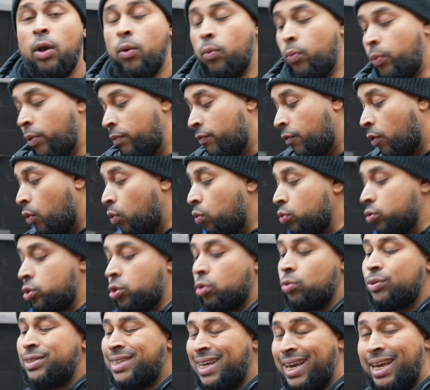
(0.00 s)
We've also
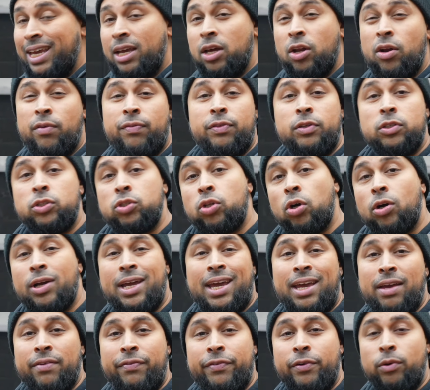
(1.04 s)
taken off the stock
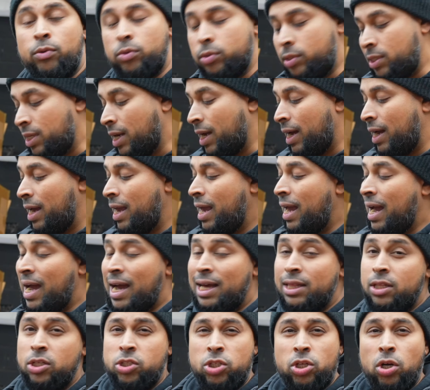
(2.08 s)
air filter
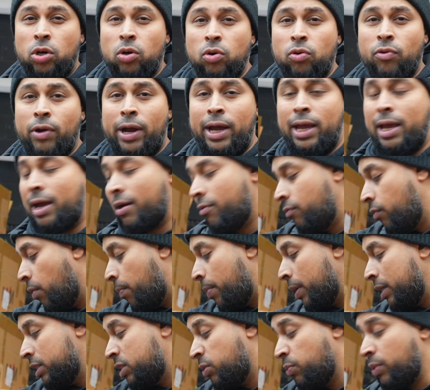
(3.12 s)
and the snow grate and
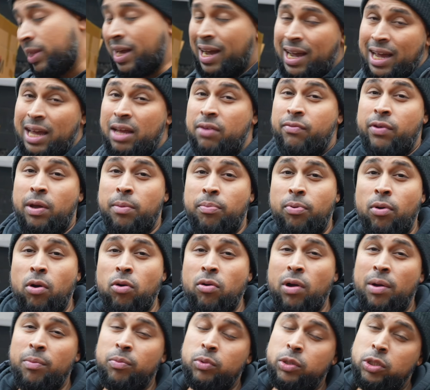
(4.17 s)
replaced it with our NVM
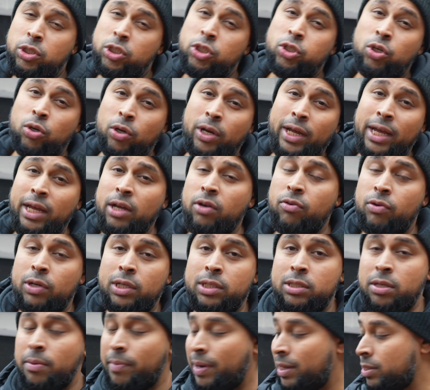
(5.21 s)
program, which should
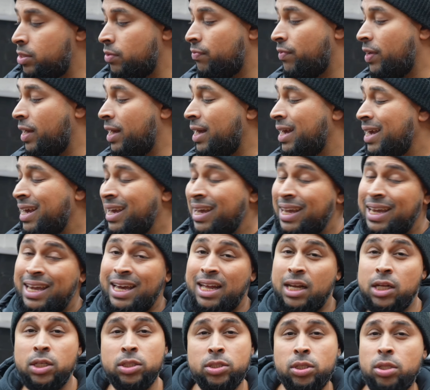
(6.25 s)
increase the amount of air
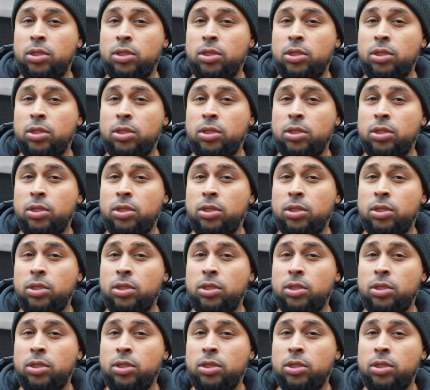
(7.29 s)
getting into